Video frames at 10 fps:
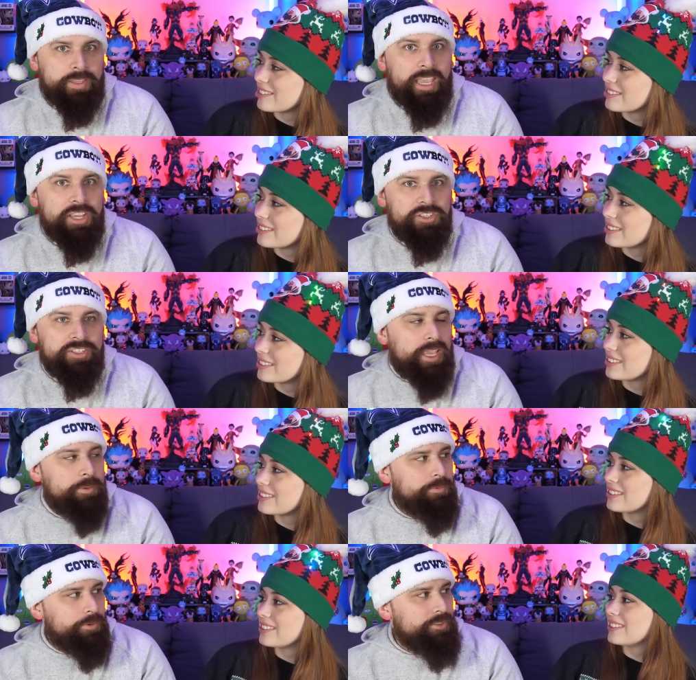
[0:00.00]
Speaker 1: Vacation
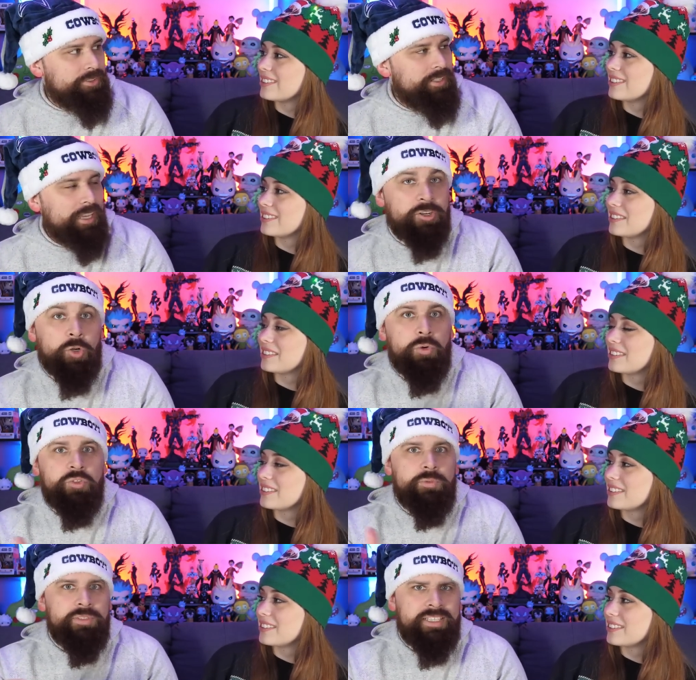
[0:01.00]
came first. I don't know
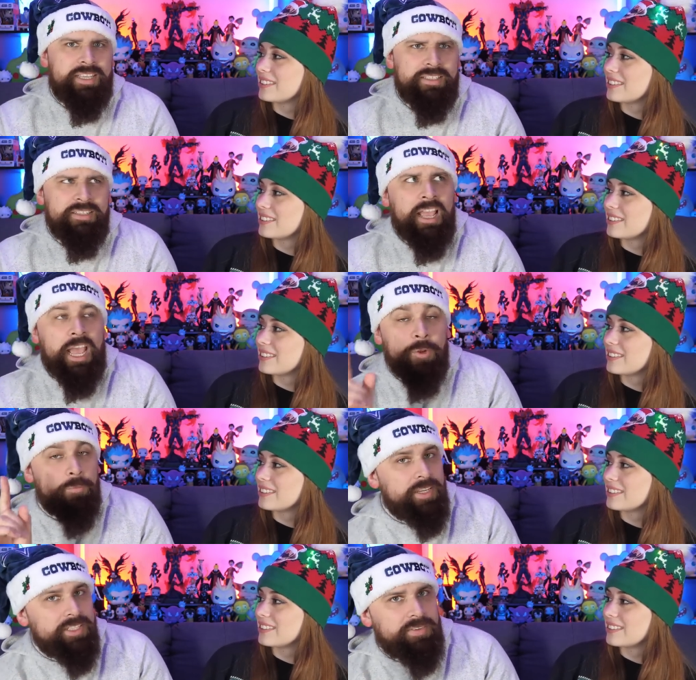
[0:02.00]
which one was second. I know
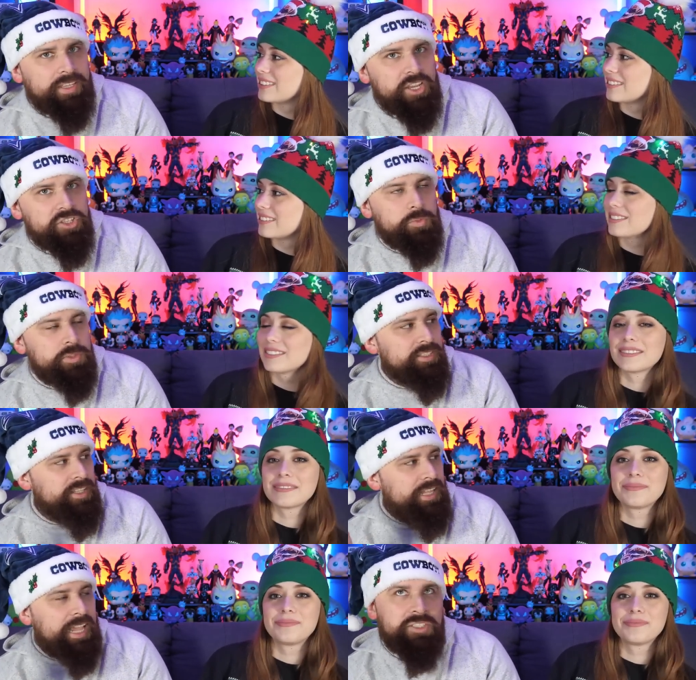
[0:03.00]
Vegas Vacation was the
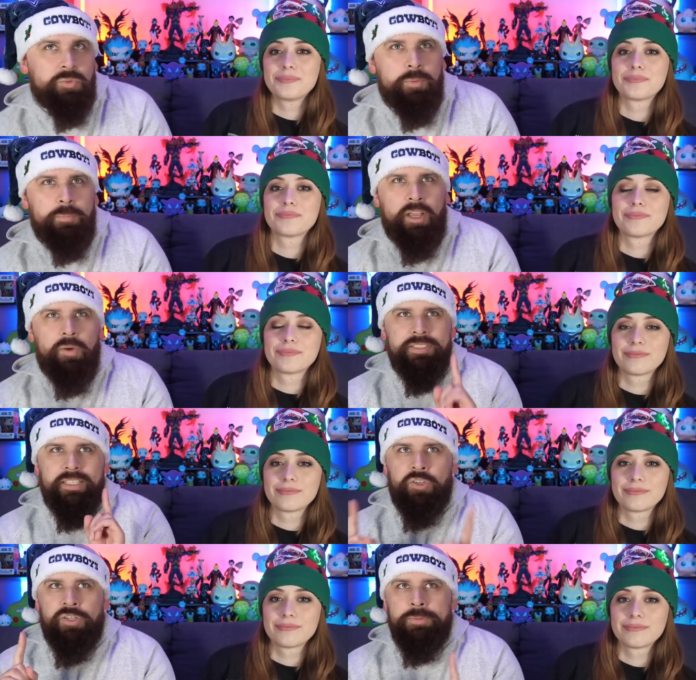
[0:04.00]
last one, but I always
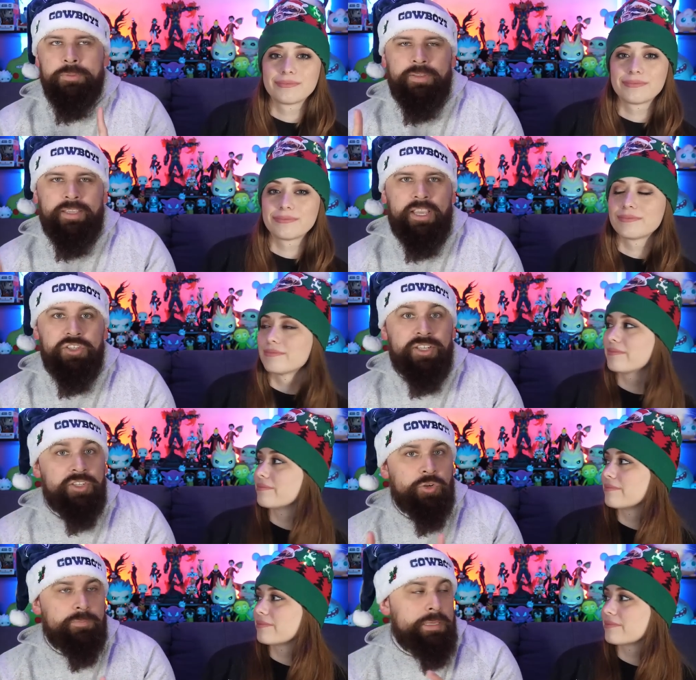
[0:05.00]
get Christmas Vacation and
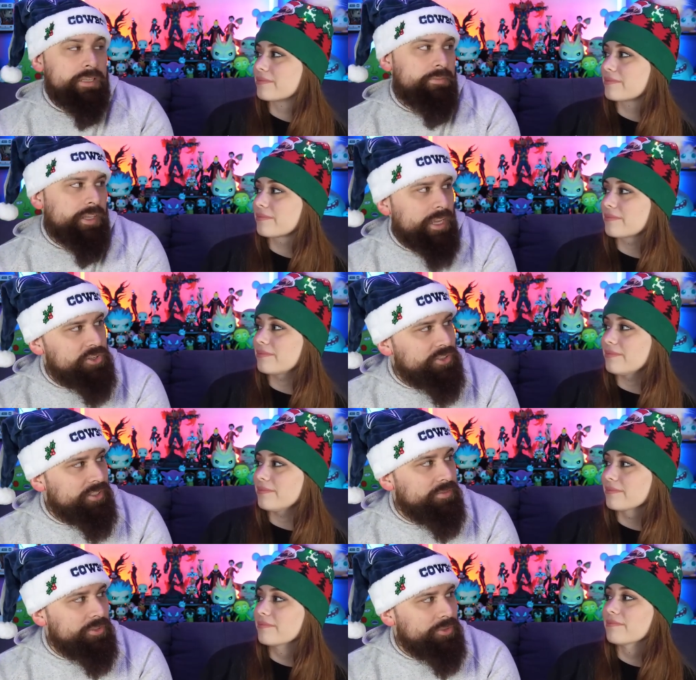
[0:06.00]
European Vacation
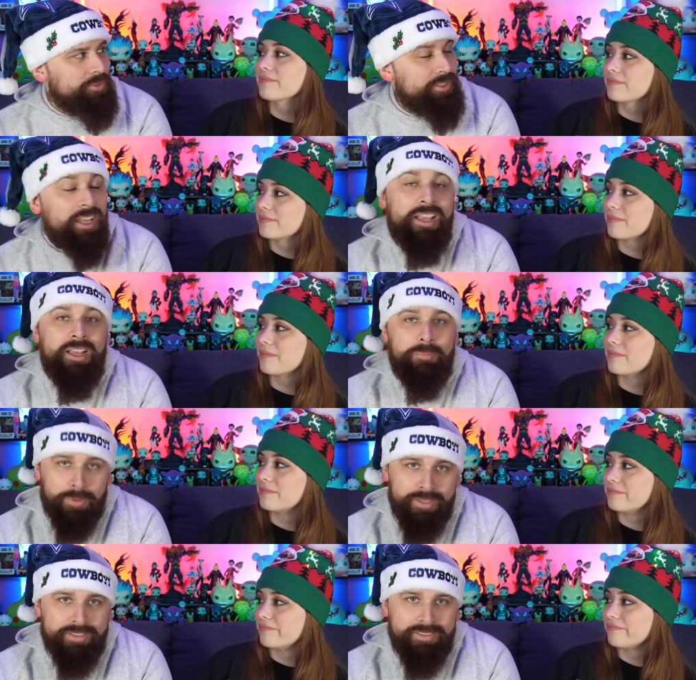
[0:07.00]
confused.
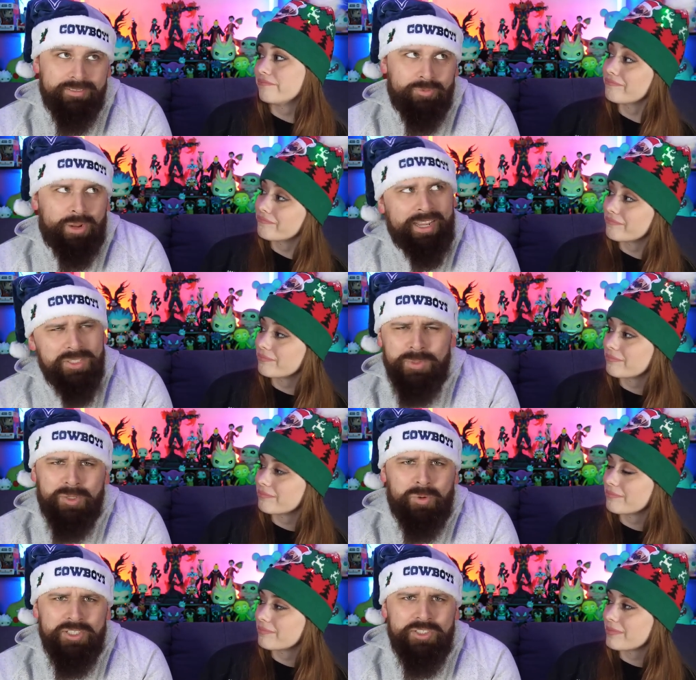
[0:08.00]
But I guess we could
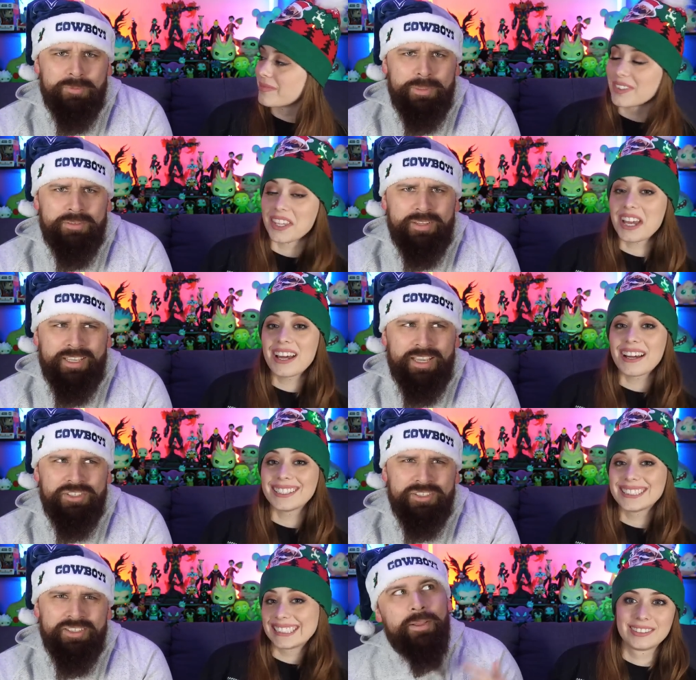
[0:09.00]
watch European yeah.
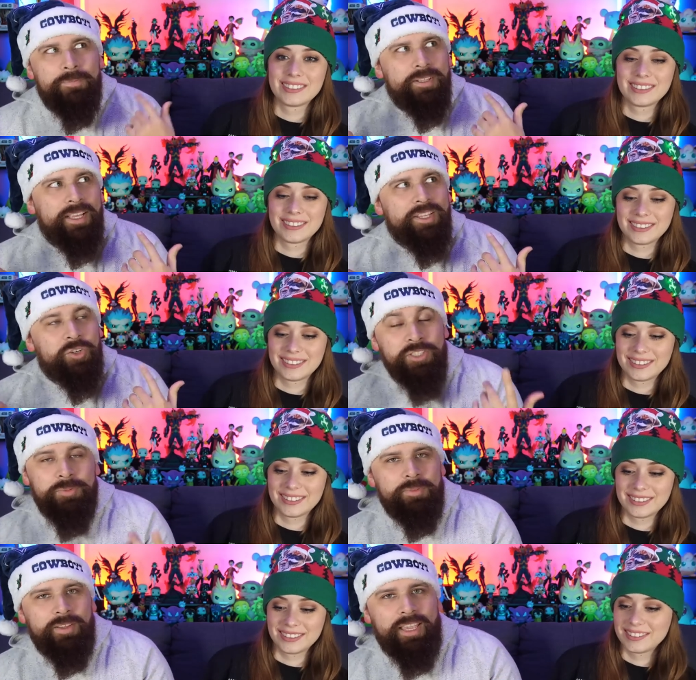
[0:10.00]
Vacation. But I feel like
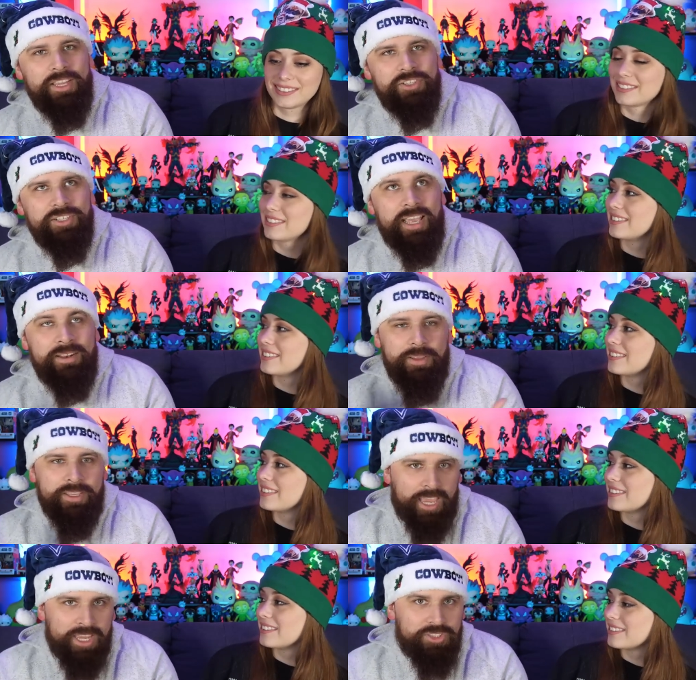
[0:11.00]
Christmas Vacation and
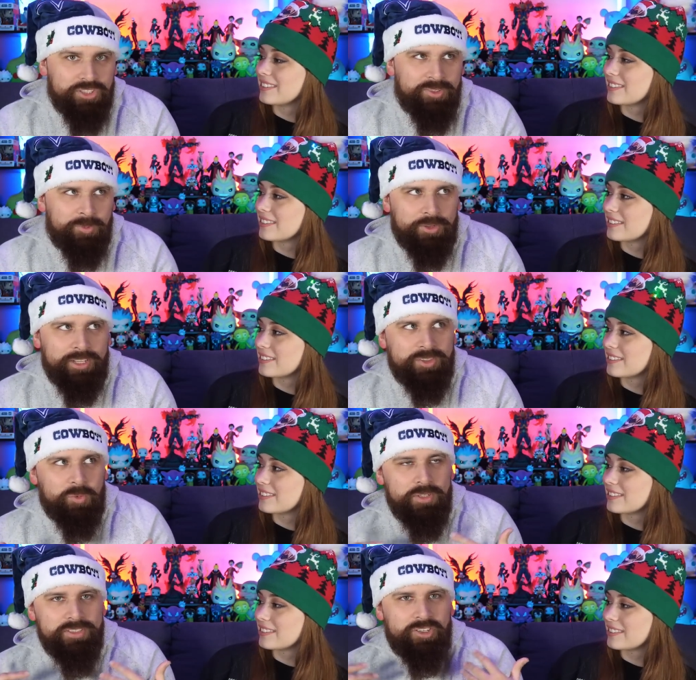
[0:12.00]
Vacation were like the
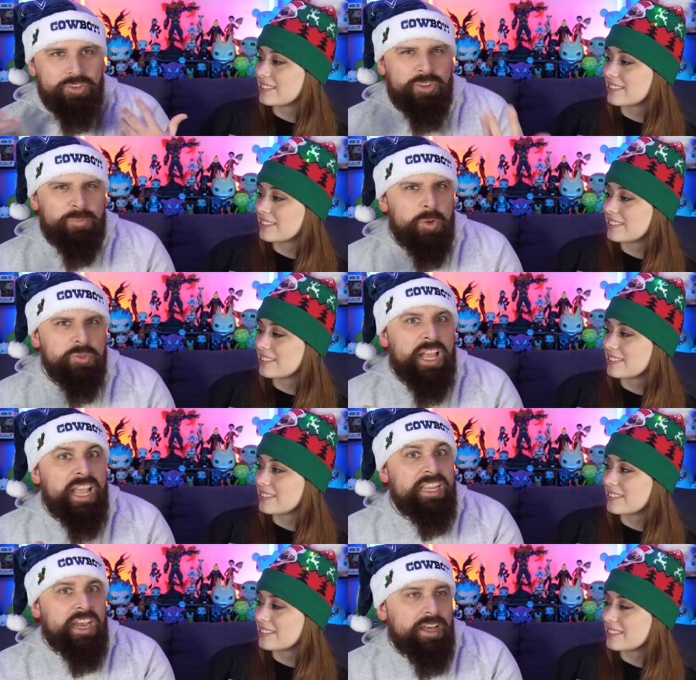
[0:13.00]
ones that are the most
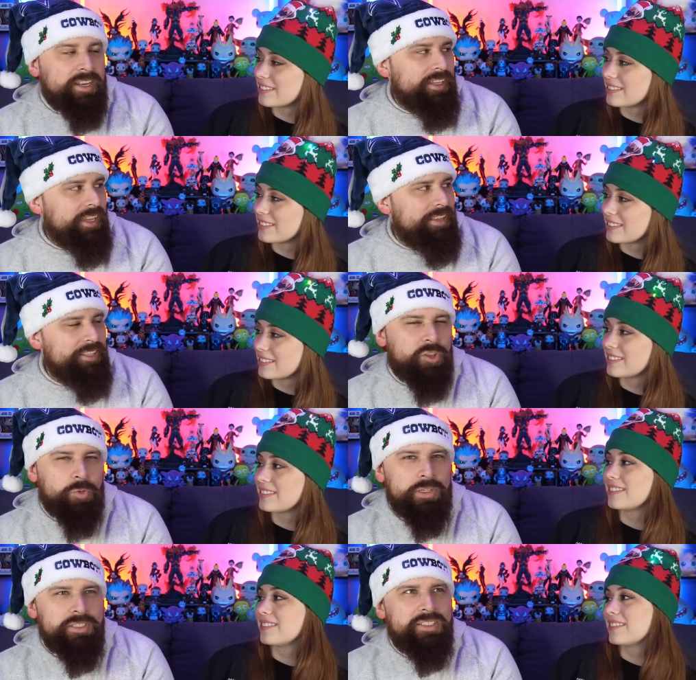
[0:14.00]
iconic. And the other
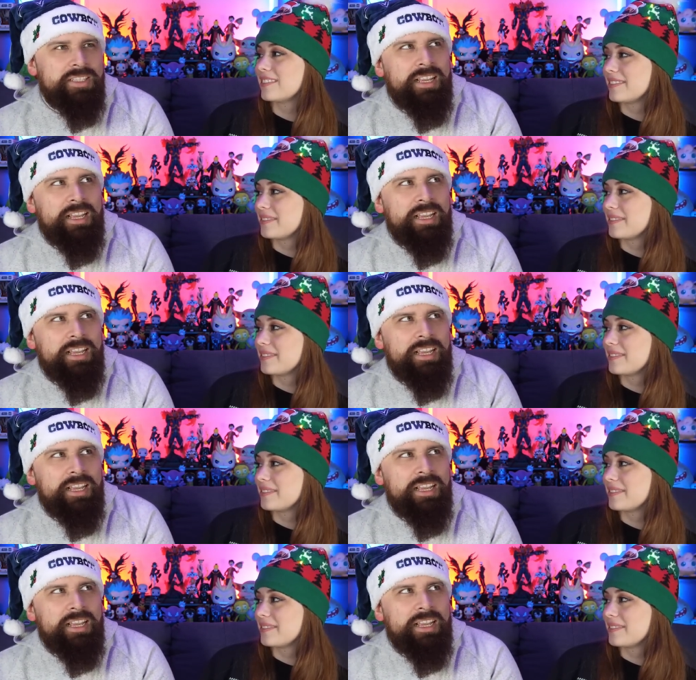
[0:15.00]
ones,